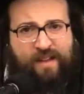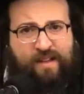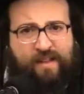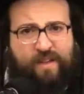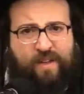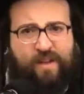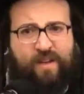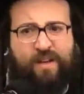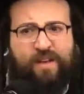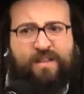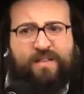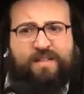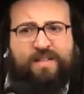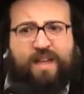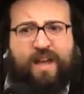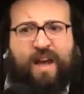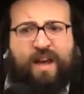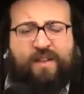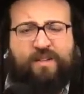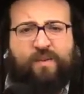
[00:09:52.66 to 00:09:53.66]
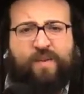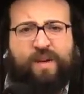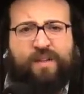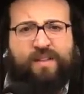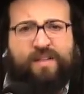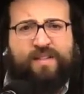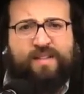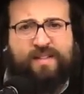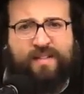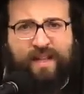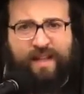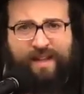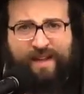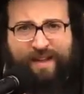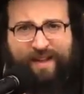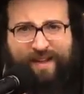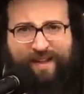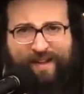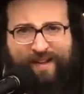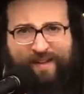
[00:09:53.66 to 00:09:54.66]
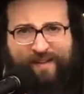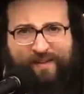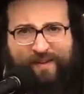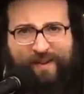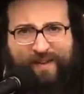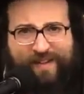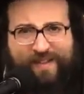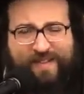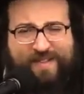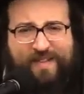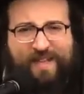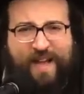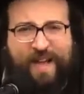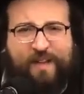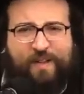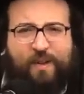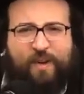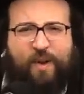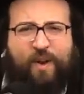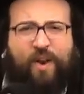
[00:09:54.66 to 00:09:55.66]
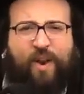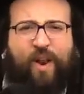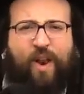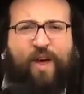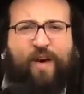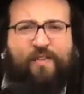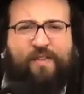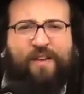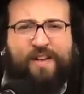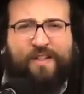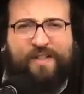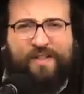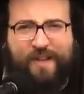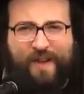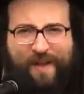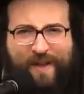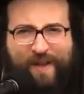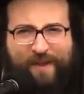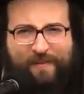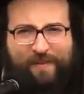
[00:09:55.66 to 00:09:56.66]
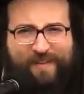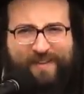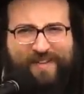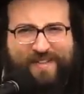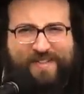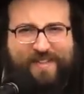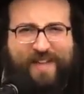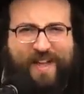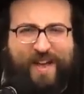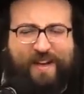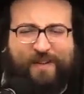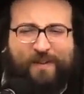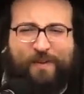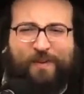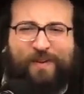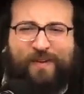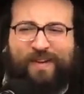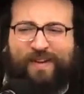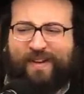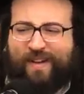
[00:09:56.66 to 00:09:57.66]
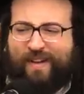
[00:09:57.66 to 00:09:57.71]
you're going to start to understand. You're going to start to love Hashem. You're going to start to